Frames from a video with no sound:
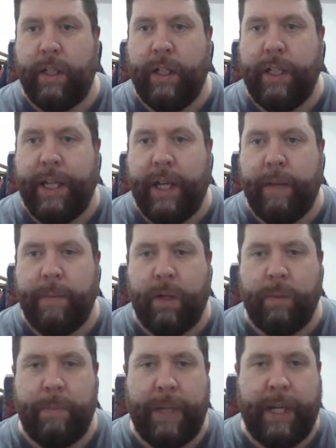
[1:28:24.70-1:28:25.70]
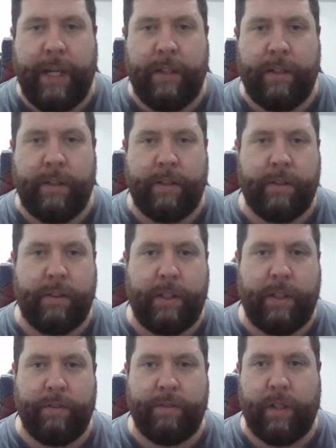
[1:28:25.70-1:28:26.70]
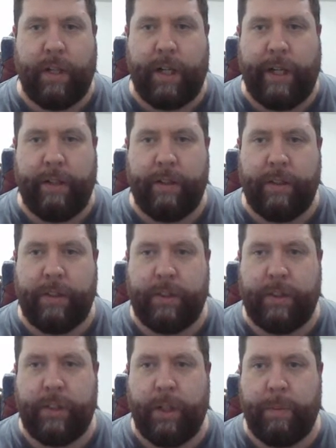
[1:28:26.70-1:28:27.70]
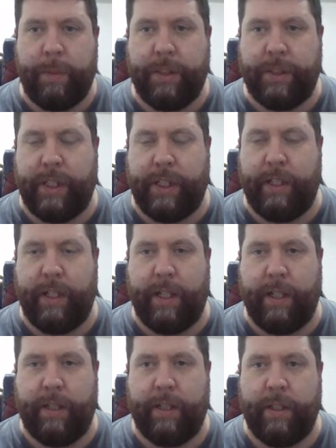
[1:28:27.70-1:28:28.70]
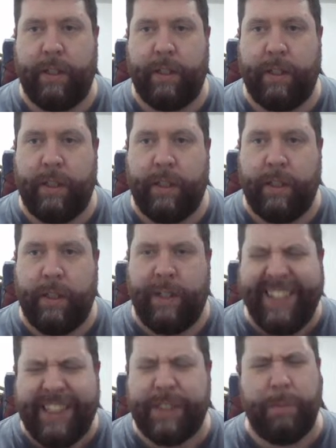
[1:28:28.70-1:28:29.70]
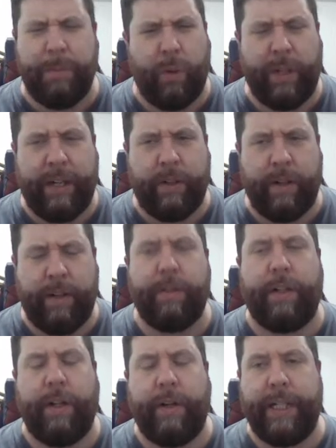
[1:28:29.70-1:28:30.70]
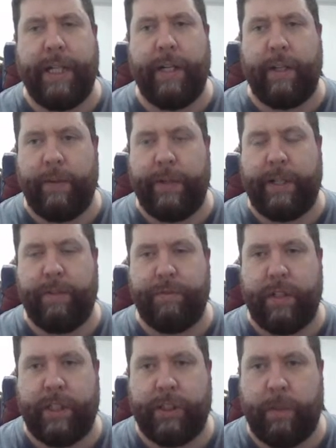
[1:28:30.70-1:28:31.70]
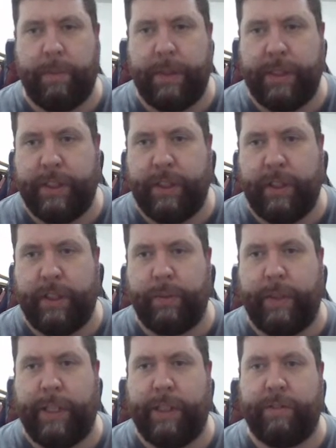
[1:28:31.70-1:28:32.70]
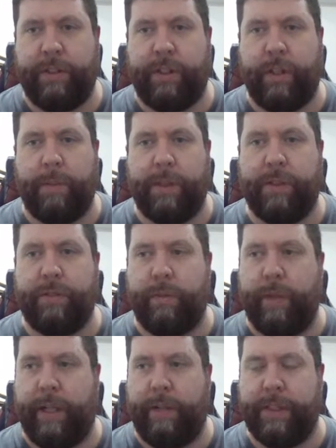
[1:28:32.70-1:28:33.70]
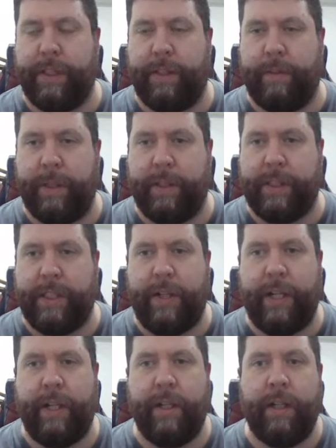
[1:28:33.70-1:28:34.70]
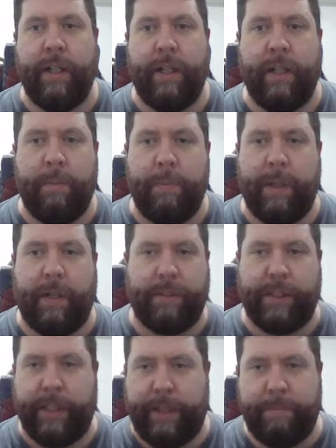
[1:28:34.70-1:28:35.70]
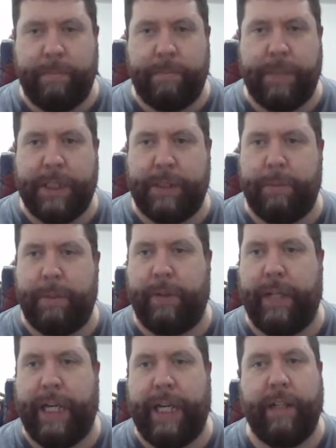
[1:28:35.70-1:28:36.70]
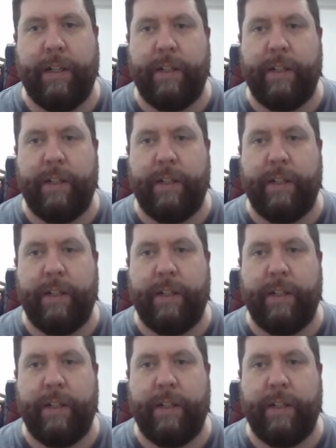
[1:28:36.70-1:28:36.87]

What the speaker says: Yeah, my old man can fly choppers and I think small aircraft. I know he can fly choppers. He's got his wings for choppers when he was in the military, but obviously disability